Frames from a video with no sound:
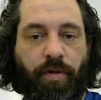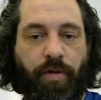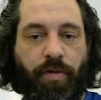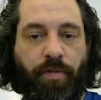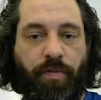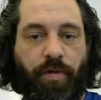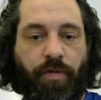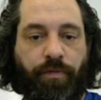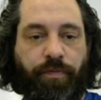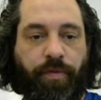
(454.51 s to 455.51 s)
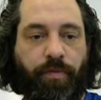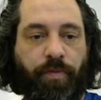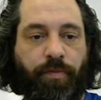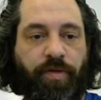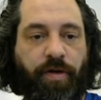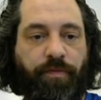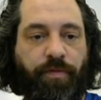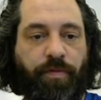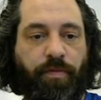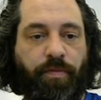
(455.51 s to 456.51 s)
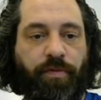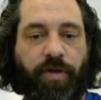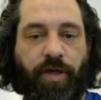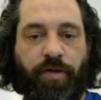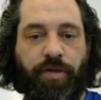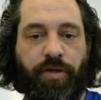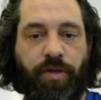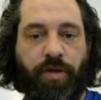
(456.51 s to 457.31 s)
No. Fill rooms. Did I fill the rooms? Sketch.